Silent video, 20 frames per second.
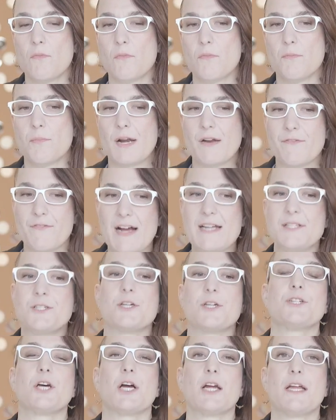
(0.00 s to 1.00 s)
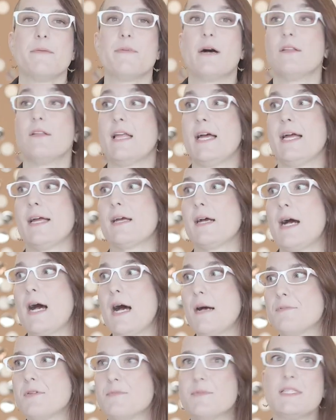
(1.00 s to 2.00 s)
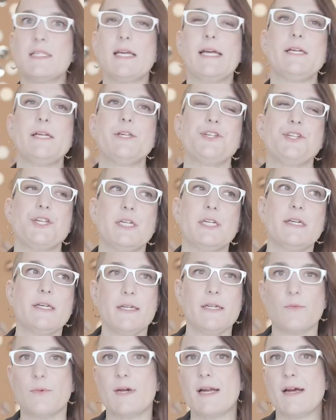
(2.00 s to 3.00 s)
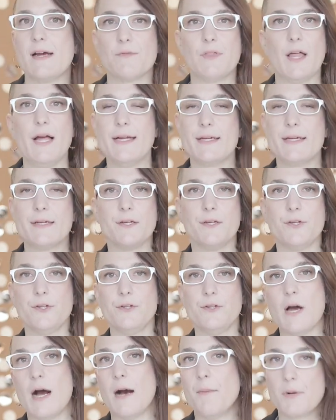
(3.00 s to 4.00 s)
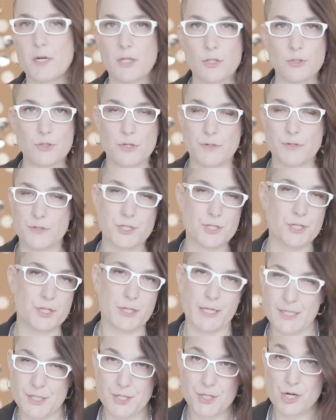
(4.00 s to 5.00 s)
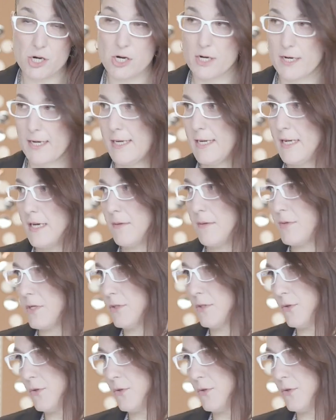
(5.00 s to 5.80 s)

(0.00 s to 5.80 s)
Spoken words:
But if I start talking about like optimization and whatever, like I'm gonna lose, it gets jargony and I'm gonna